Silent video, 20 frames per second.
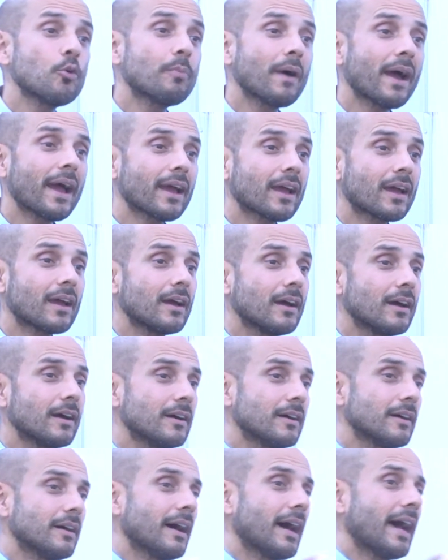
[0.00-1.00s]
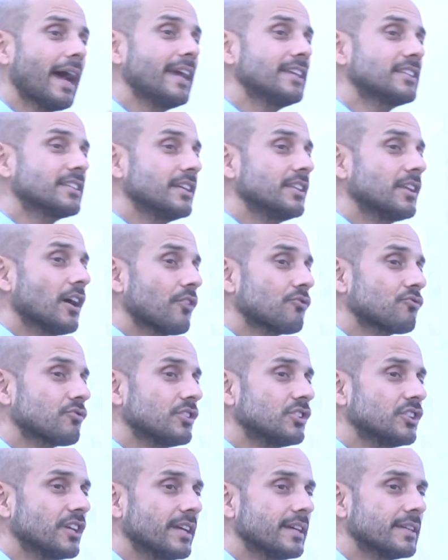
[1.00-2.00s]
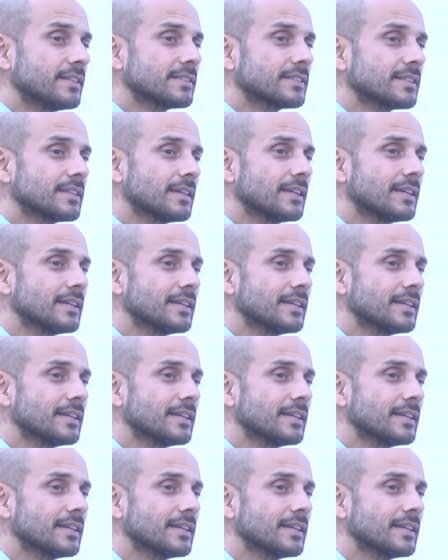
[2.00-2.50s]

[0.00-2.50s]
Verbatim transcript: back 1800 years?